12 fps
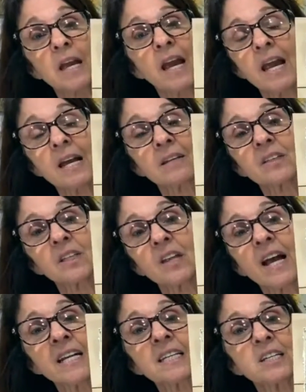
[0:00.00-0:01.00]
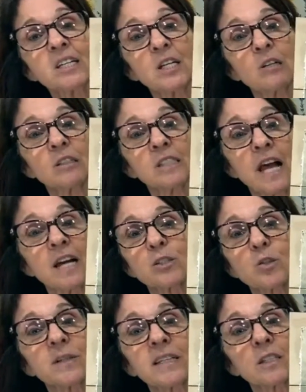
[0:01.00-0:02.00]
And the lighting in here is not
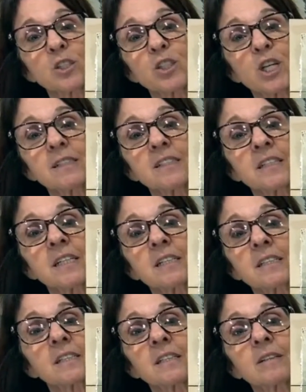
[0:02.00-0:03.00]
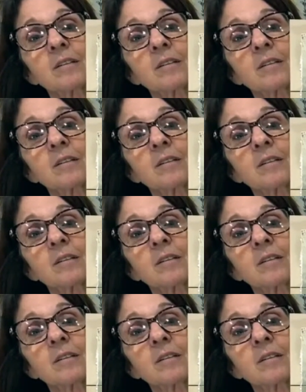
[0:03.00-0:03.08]
doing this justice.